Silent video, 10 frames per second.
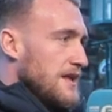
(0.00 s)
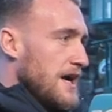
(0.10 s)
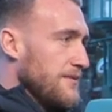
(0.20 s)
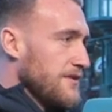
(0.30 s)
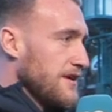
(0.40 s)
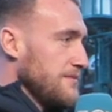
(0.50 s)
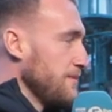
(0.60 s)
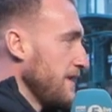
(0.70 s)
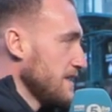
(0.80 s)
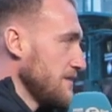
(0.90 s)
incredibly
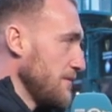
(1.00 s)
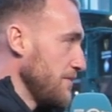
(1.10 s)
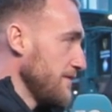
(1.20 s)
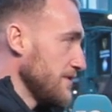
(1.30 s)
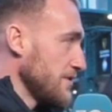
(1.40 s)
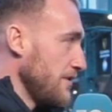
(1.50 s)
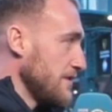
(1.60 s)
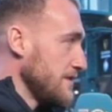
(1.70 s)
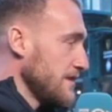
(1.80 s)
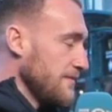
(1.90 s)
passionate about playing for Scotland.